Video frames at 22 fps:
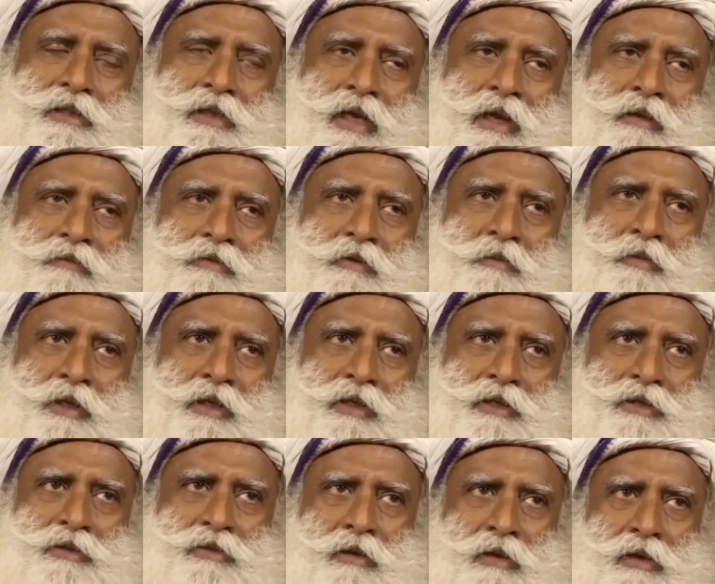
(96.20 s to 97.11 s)
See, everybody
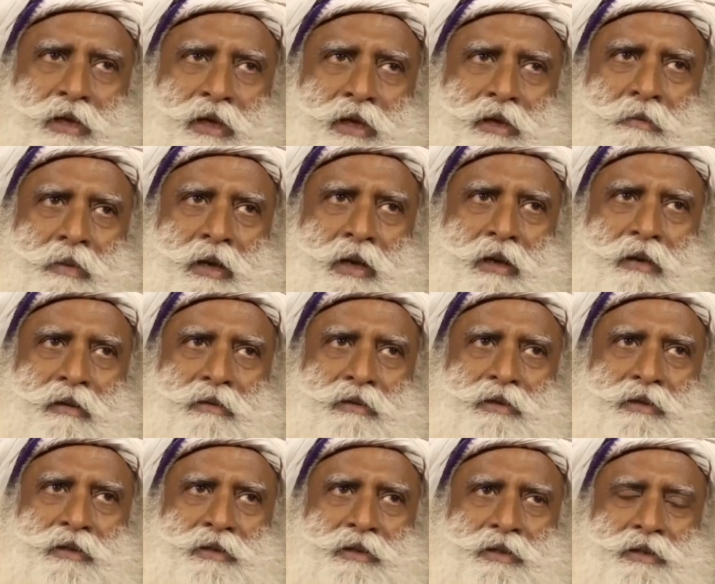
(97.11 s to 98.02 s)
is talking
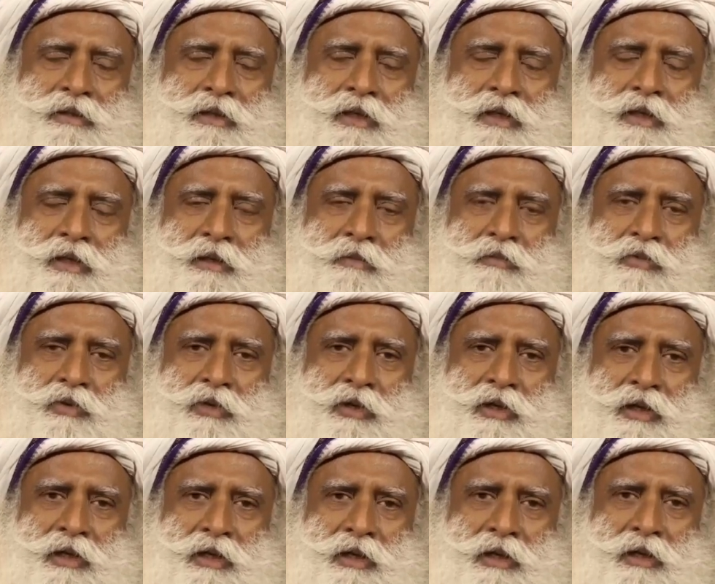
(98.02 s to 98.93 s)
about this herd
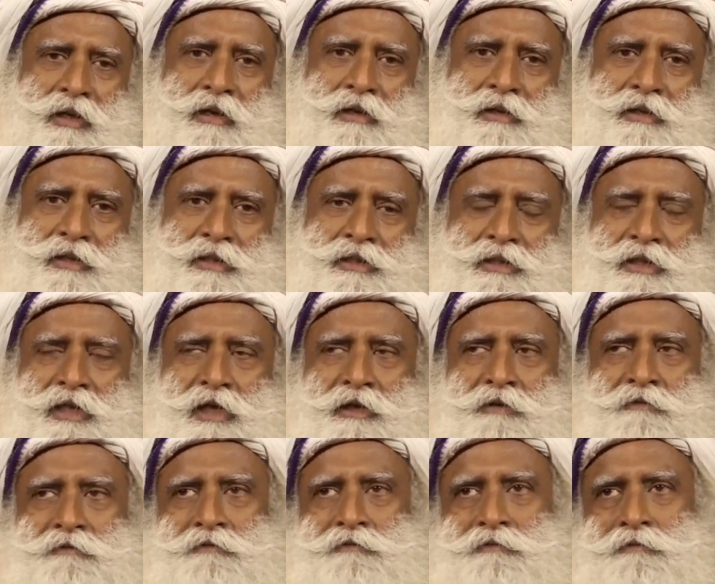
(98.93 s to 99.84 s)
immunity and all this
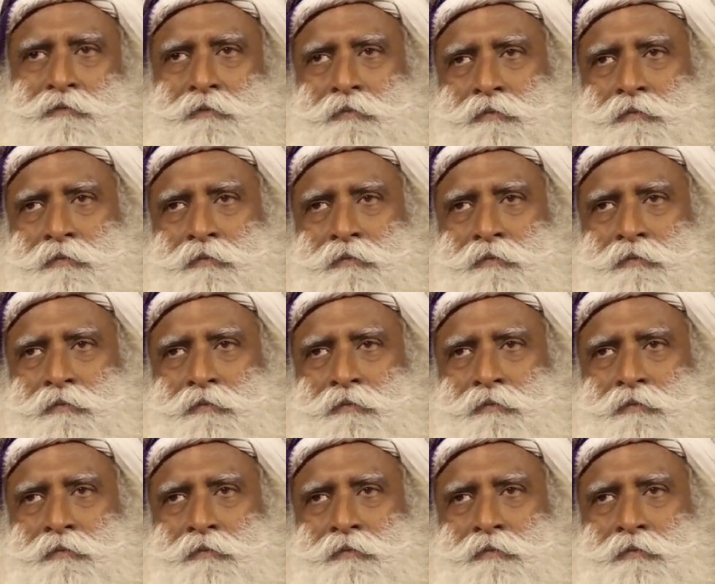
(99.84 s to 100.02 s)
stuff.